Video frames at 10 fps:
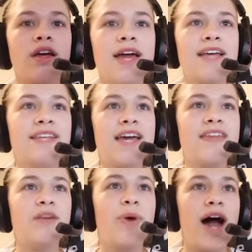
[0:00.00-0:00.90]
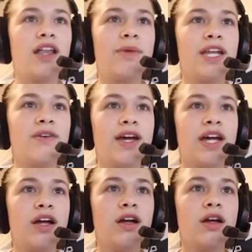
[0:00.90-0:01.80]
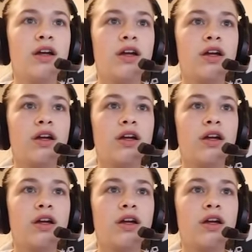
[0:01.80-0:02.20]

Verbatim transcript: Is it in the pile of money right here? I don't know.